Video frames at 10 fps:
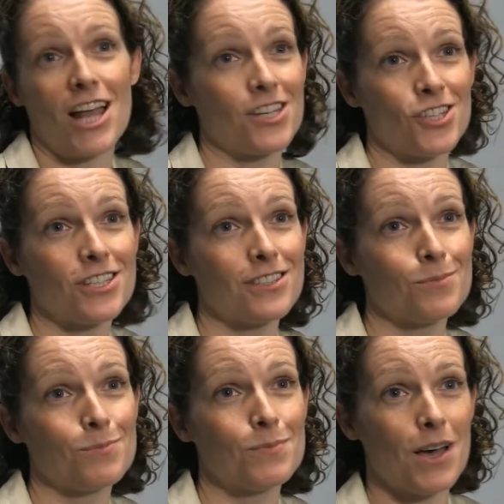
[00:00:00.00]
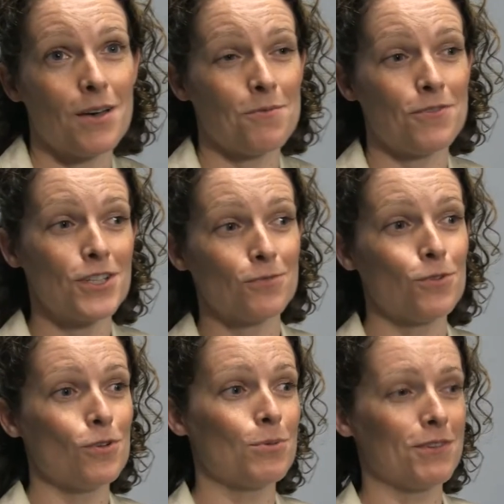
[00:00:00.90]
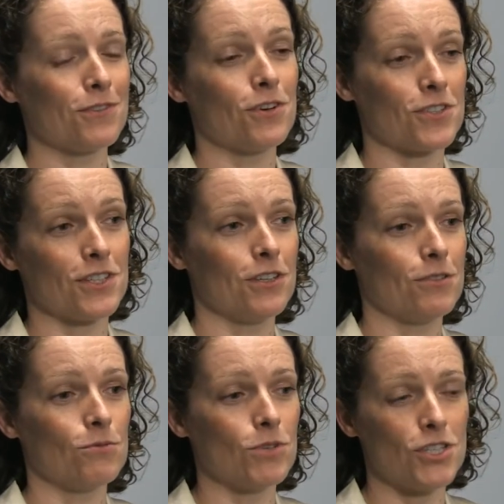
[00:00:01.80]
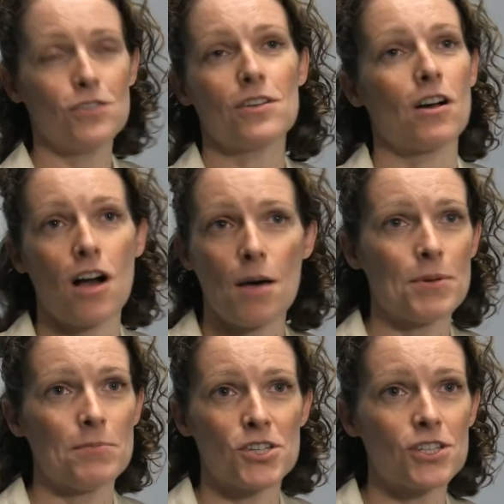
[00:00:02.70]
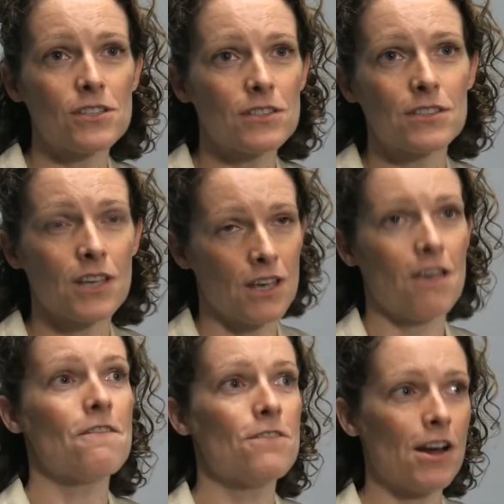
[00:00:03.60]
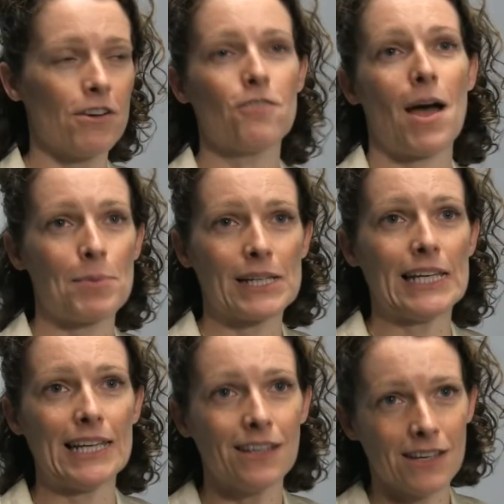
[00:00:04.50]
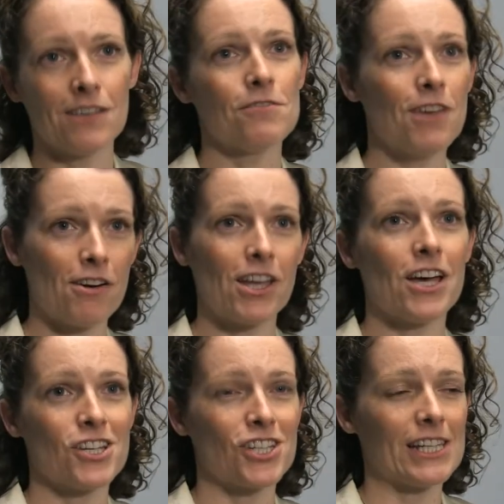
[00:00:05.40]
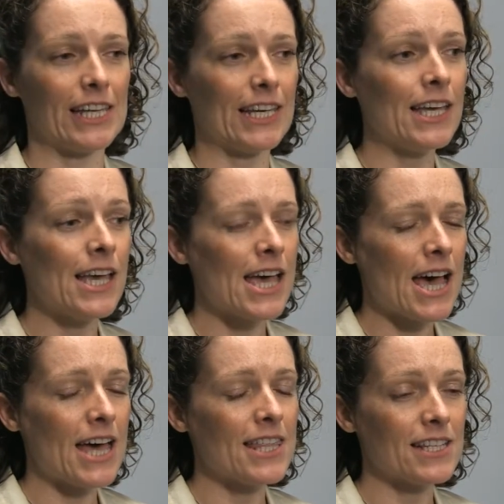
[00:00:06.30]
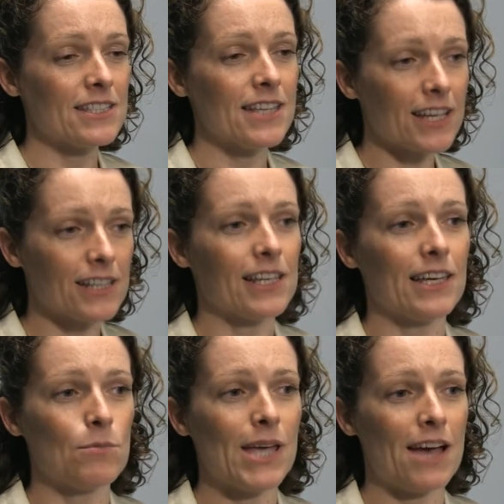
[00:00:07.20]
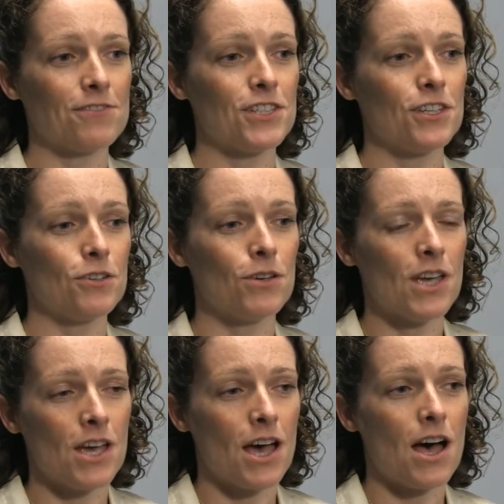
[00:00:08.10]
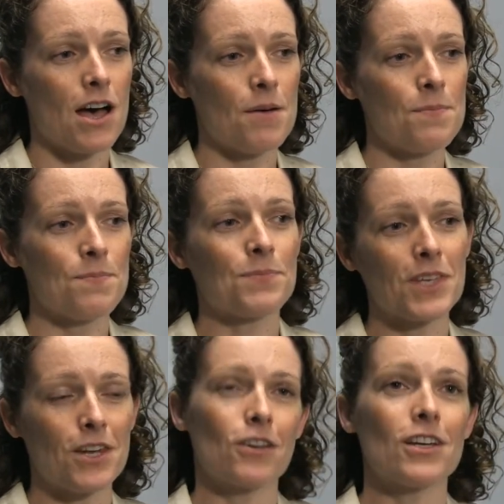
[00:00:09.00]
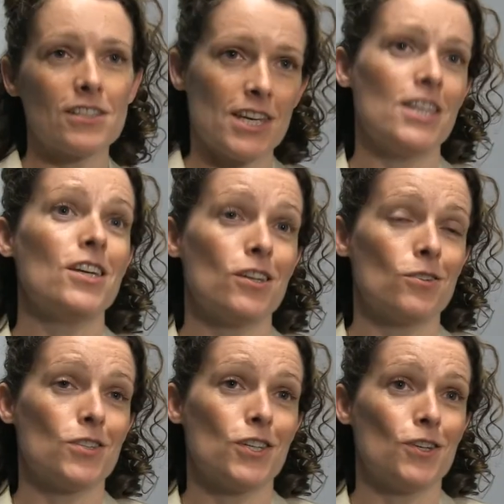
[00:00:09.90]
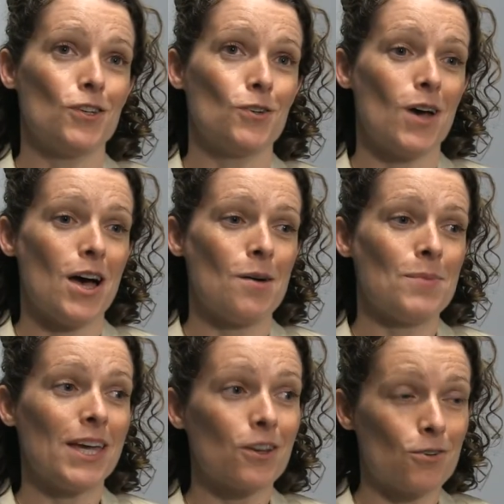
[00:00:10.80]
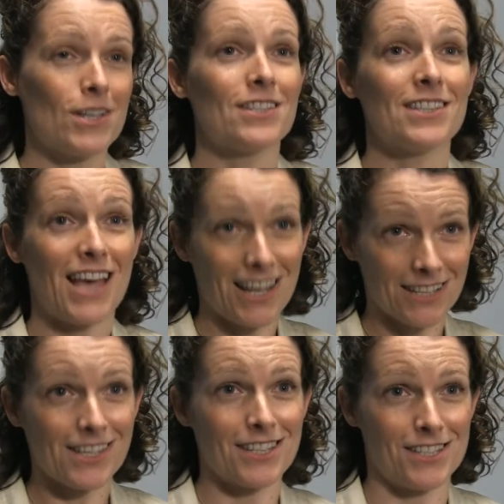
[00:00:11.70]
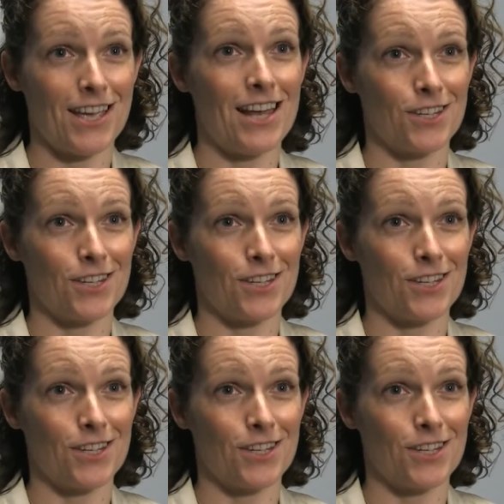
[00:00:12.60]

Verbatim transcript: challenges. Um, first of all, we've got to reduce our carbon emissions very rapidly, very urgently. And then secondly, we have to um, you know, continue to um, increase access to